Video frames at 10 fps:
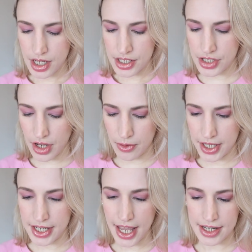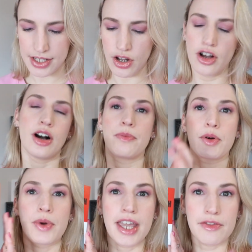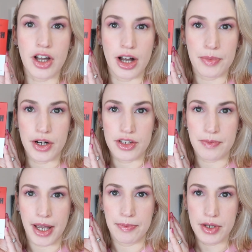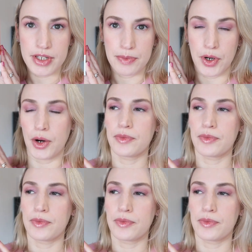So next up, we have got products by Beauty Pro.